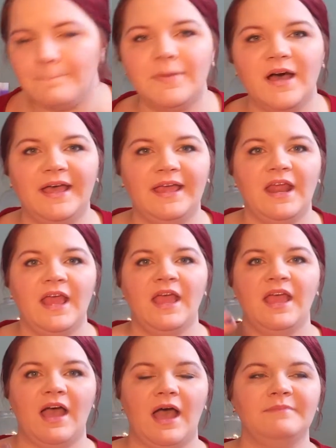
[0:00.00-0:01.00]
But
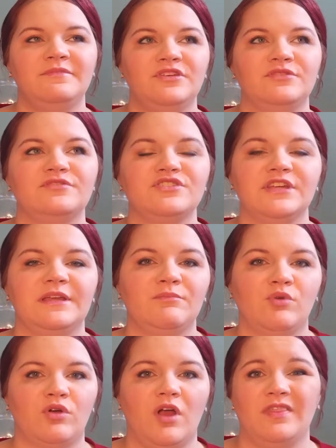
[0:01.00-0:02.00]
I'm usually
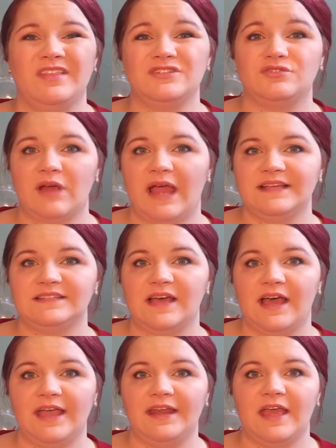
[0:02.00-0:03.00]
more on the dry
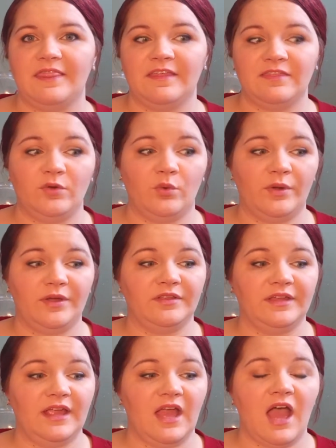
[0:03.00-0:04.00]
side than the
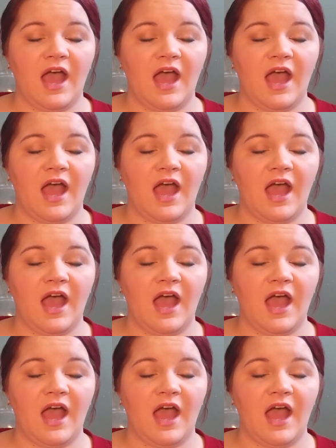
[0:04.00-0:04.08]
oily.